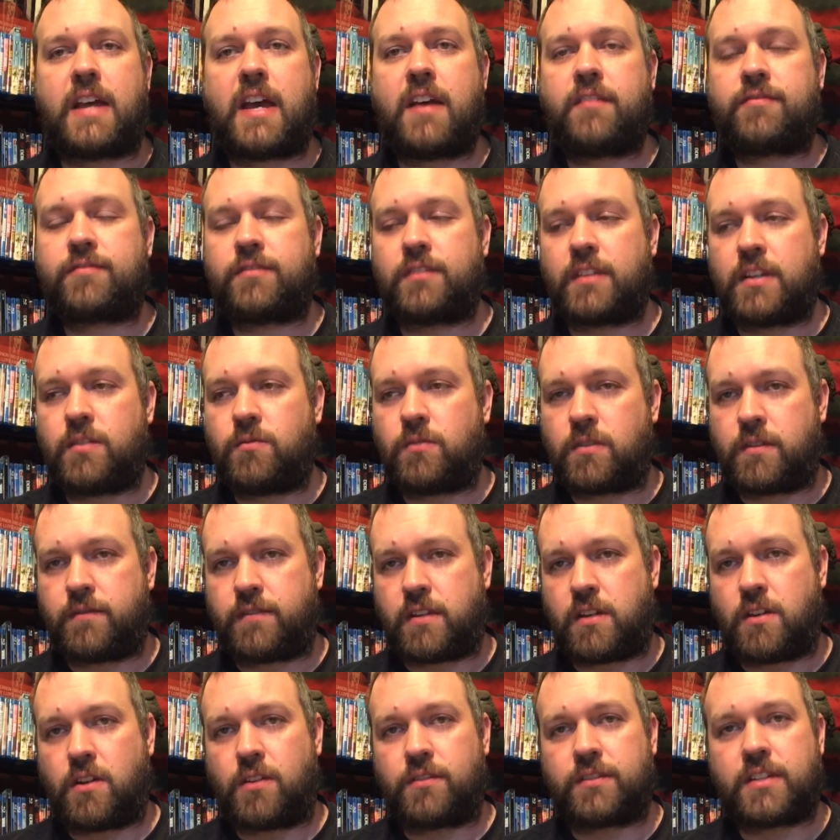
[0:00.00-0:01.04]
Definitely one
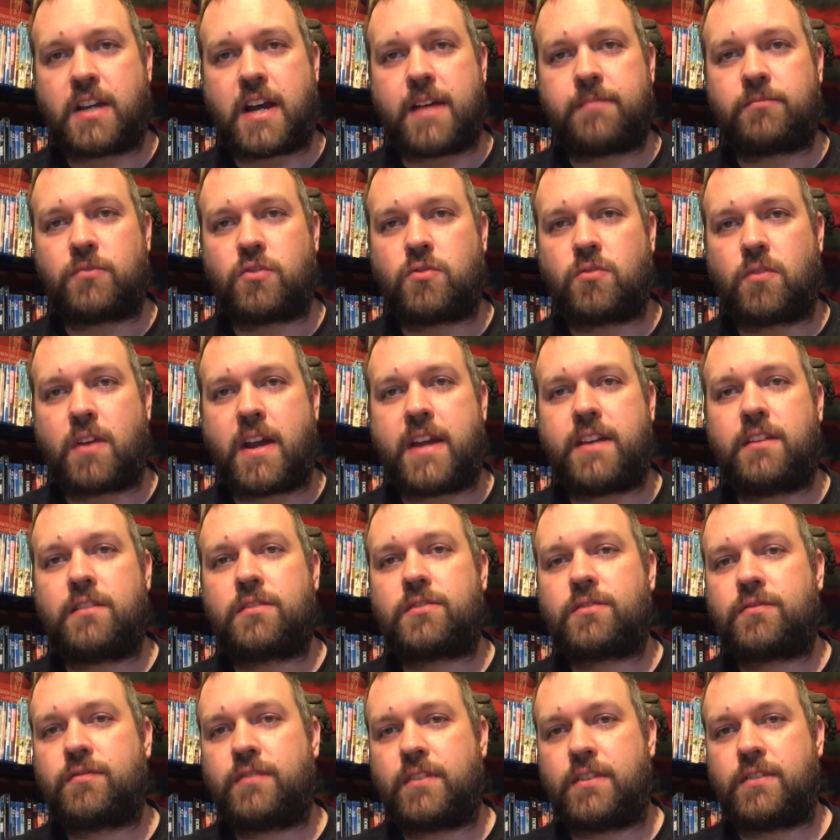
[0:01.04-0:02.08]
of the all time
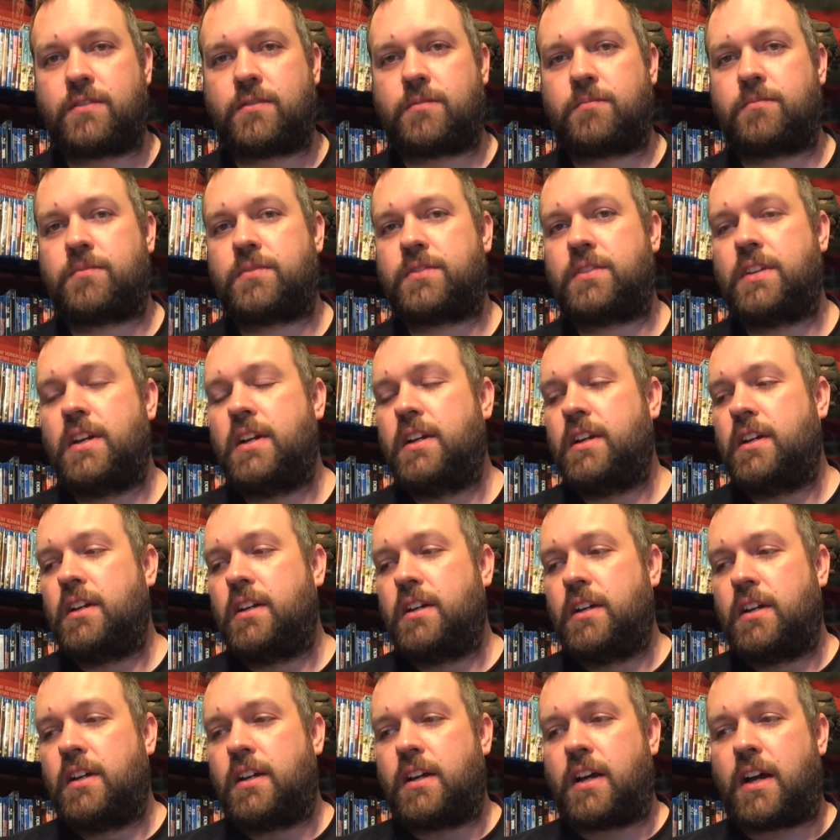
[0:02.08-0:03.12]
greatest films
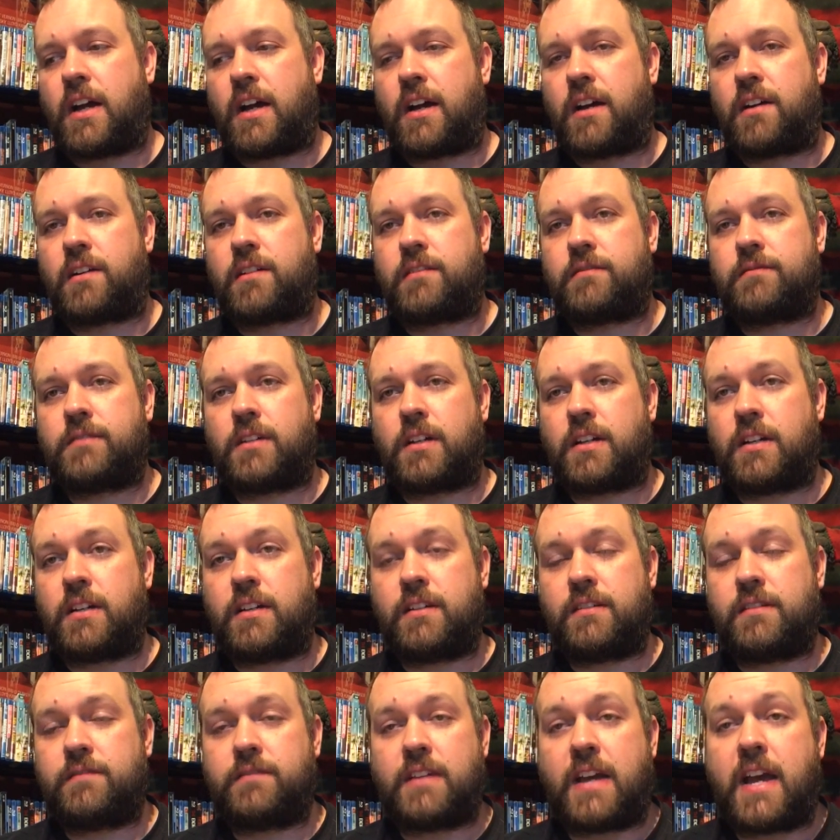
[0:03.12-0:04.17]
uh,
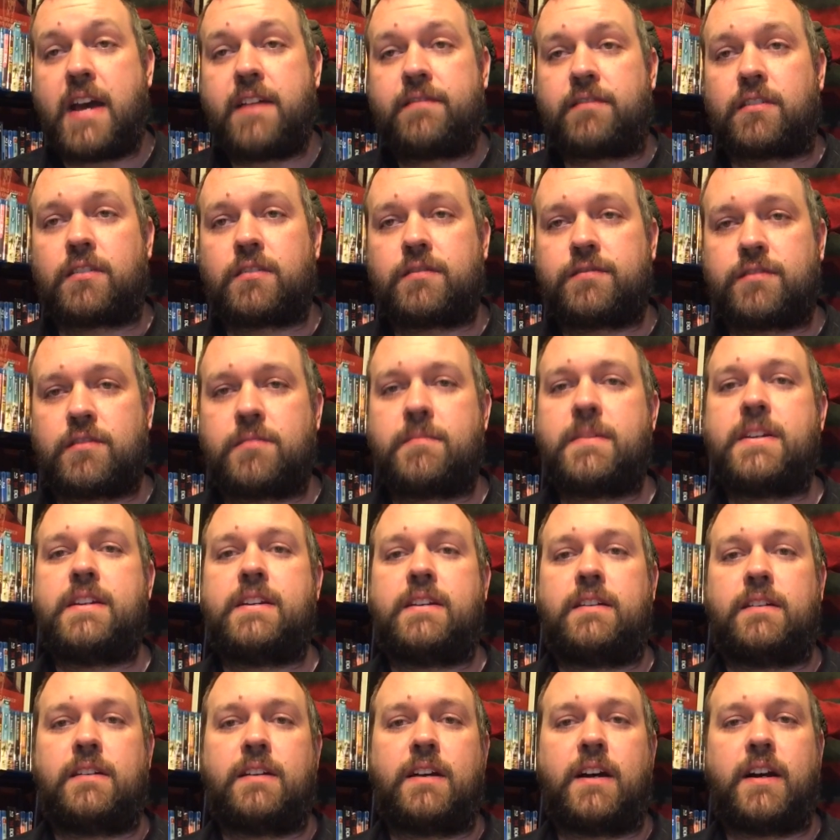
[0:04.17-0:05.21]
ever for
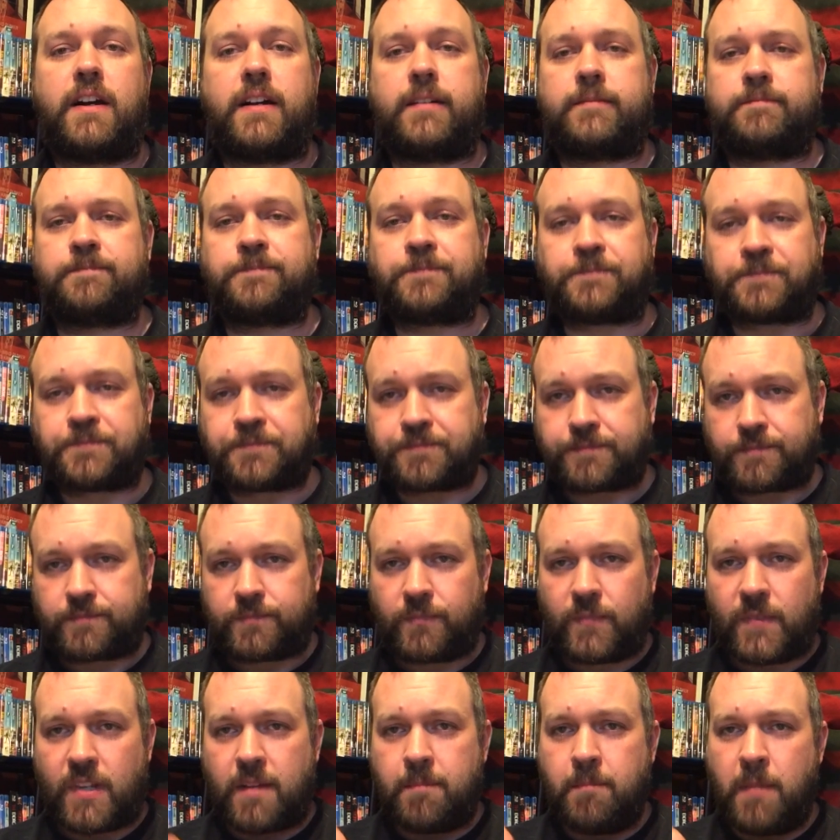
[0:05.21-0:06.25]
me. Um,
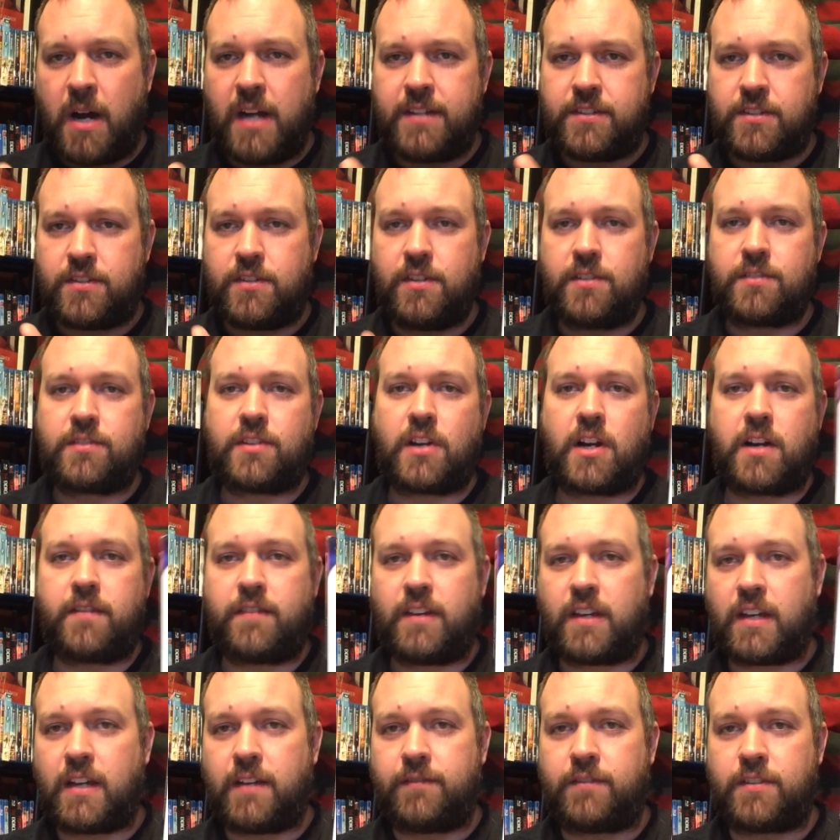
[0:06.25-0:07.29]
much
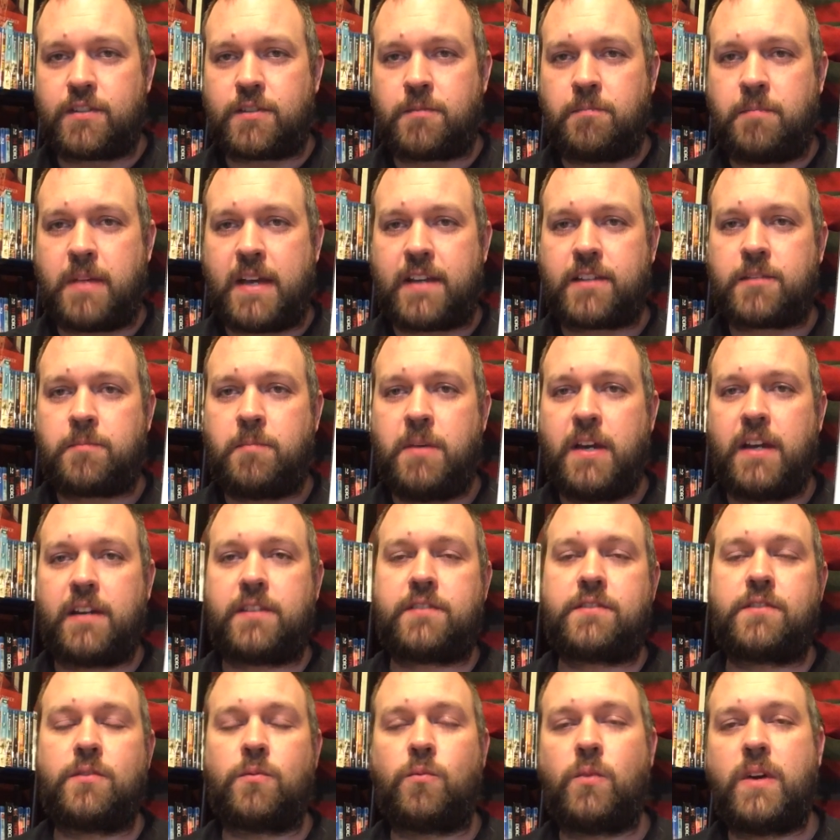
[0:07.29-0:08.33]
deserving of its Best
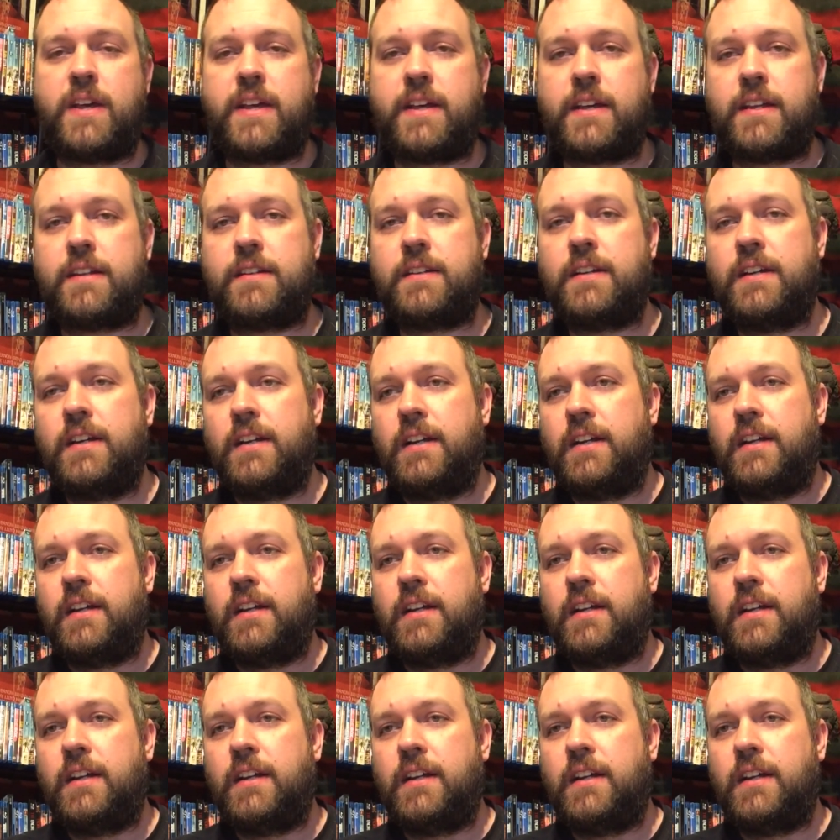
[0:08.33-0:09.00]
Picture win.